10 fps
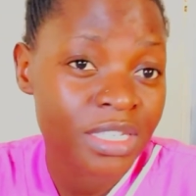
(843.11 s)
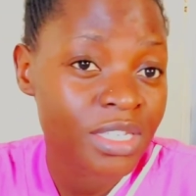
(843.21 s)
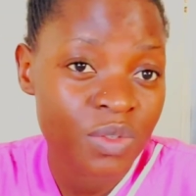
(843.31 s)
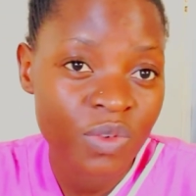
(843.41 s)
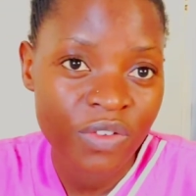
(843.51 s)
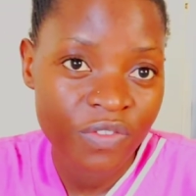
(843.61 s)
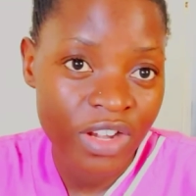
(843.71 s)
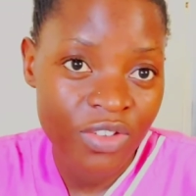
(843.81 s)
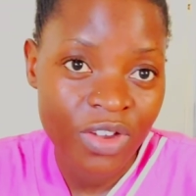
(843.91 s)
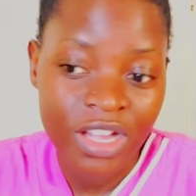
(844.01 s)
It is very
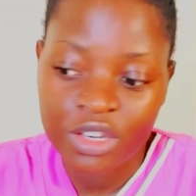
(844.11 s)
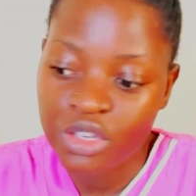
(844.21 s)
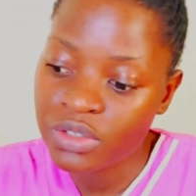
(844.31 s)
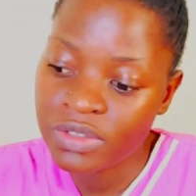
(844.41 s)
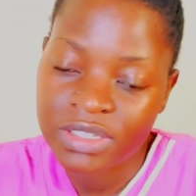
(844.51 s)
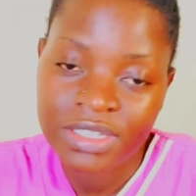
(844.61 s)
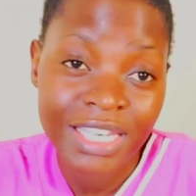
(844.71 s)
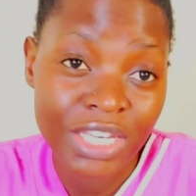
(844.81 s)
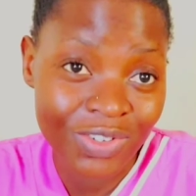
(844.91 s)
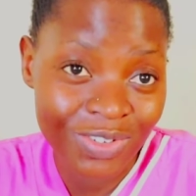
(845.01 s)
fine. You can use
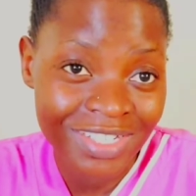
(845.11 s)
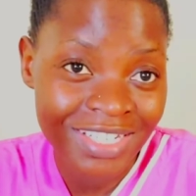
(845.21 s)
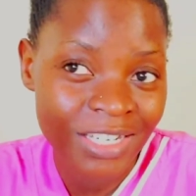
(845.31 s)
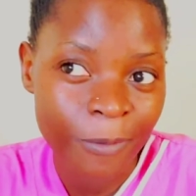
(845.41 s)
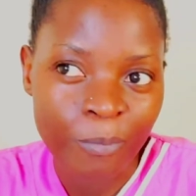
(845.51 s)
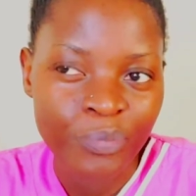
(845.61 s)
Noon,